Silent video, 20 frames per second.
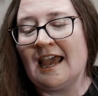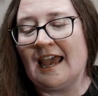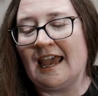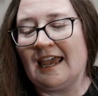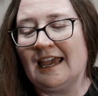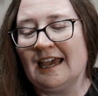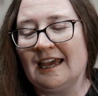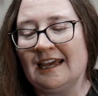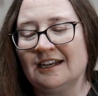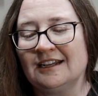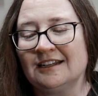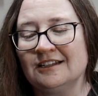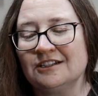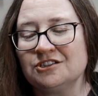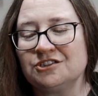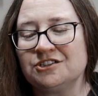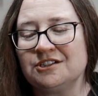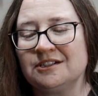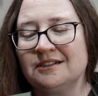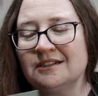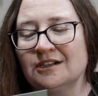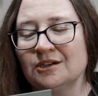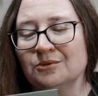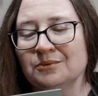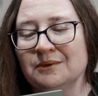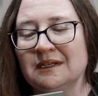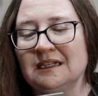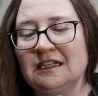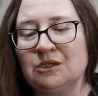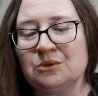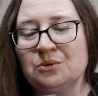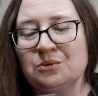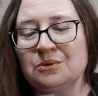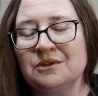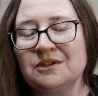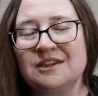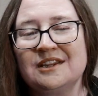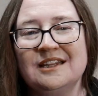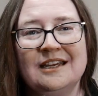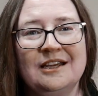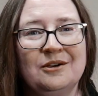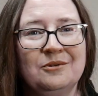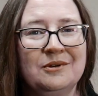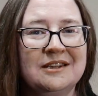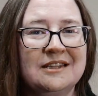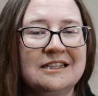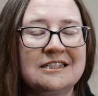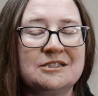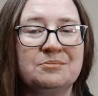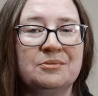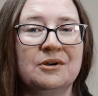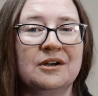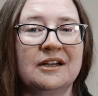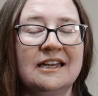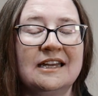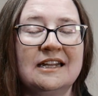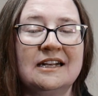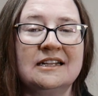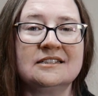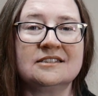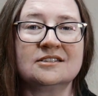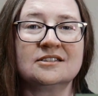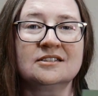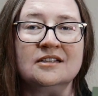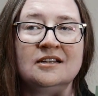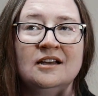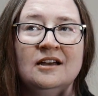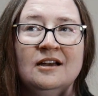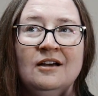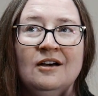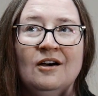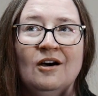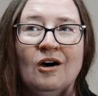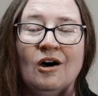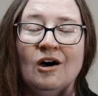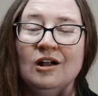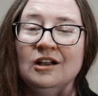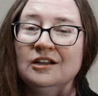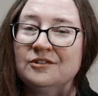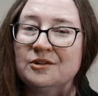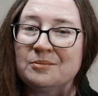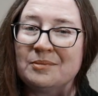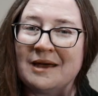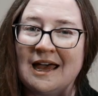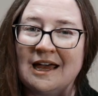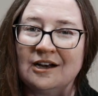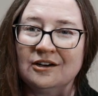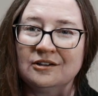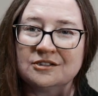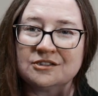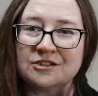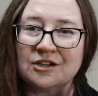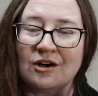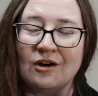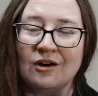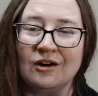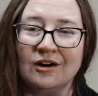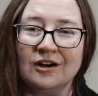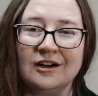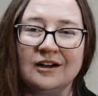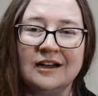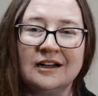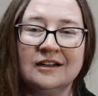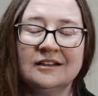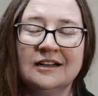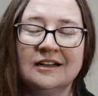And she did a really cool thing with this book. It is, all of the patterns are